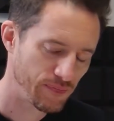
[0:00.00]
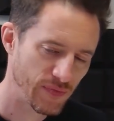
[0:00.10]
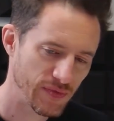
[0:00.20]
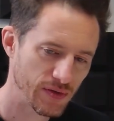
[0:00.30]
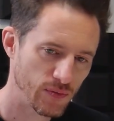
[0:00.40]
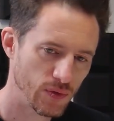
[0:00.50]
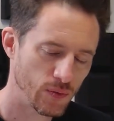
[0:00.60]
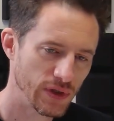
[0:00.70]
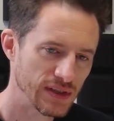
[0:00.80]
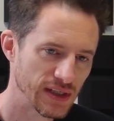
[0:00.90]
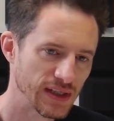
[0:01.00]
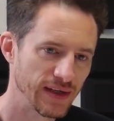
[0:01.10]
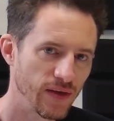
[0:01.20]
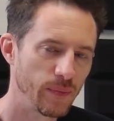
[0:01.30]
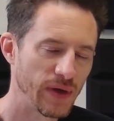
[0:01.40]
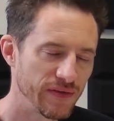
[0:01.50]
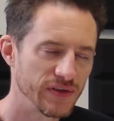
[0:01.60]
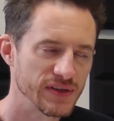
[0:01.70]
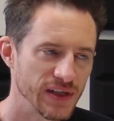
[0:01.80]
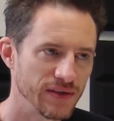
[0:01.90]
So what exactly are the
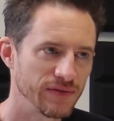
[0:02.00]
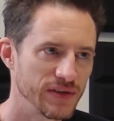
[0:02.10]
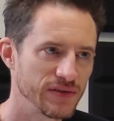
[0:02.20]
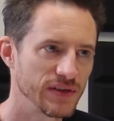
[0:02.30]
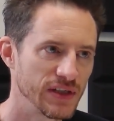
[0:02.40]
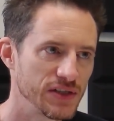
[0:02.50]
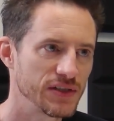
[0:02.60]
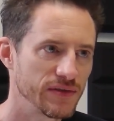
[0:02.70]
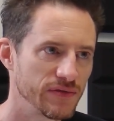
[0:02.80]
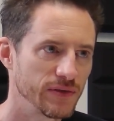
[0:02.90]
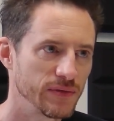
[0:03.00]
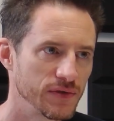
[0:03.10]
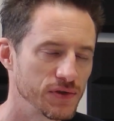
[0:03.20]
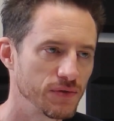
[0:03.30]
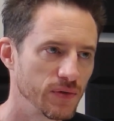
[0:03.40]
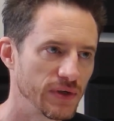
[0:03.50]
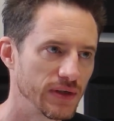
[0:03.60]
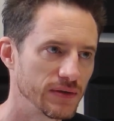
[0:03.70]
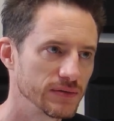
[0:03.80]
benefits then of this initiative that we've just rolled out?